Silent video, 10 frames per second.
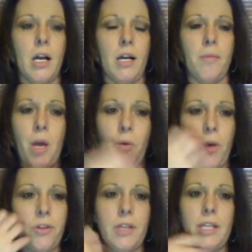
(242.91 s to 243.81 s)
I
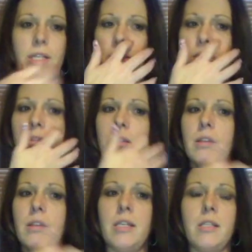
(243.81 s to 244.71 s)
went through these
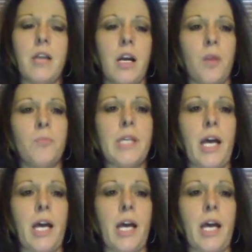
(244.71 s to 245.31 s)
storms.